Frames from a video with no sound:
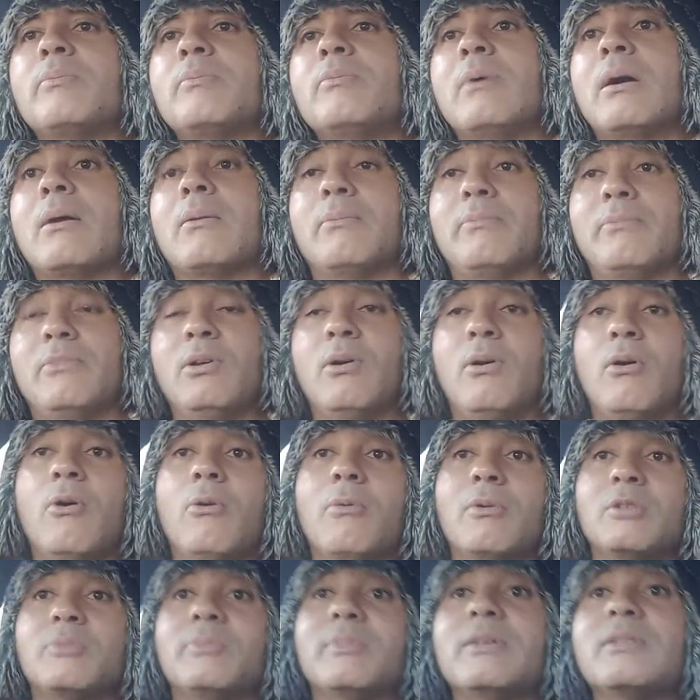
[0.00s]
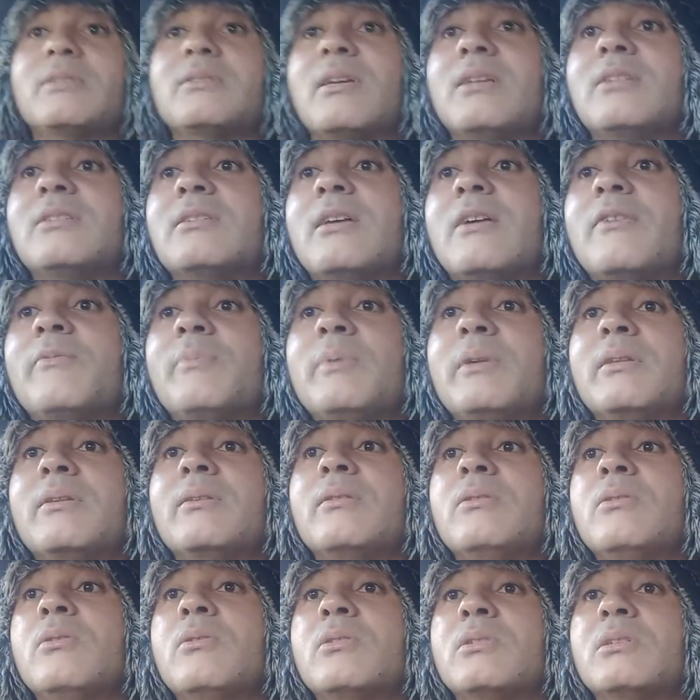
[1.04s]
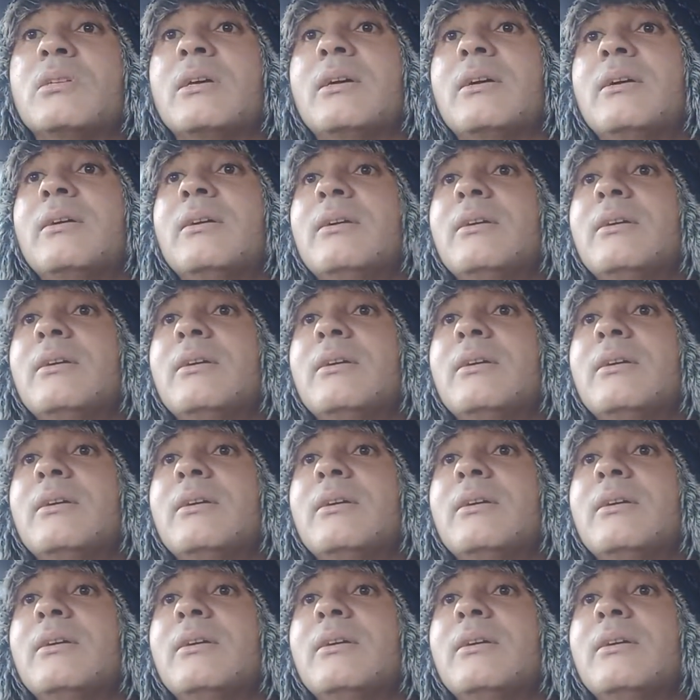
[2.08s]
well, not always, but since I've been using it,